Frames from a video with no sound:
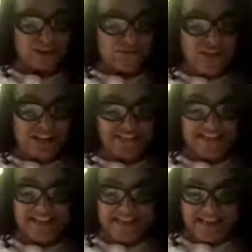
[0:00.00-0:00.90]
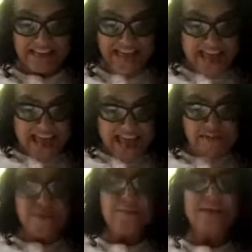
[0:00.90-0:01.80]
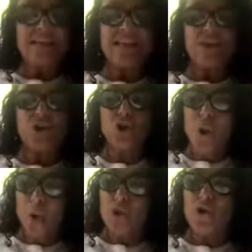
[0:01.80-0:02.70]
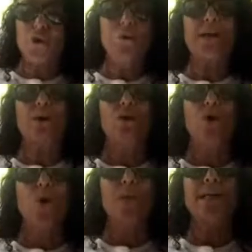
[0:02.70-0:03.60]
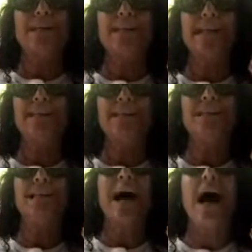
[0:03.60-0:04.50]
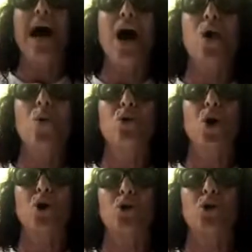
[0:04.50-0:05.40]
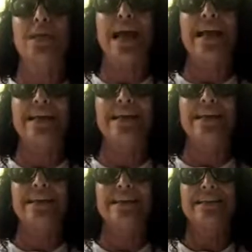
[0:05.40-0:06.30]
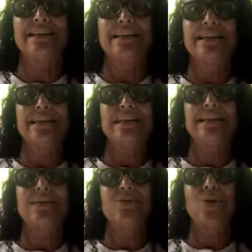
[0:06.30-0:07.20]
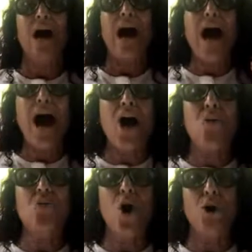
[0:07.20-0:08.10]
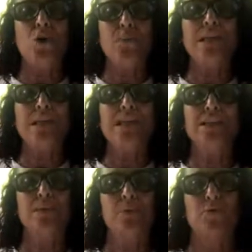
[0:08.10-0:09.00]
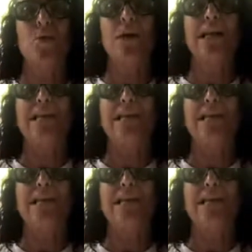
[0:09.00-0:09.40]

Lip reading: fascinating. Everybody says, don't do it. Nobody tells us how not to be angry, how not to be nervous before an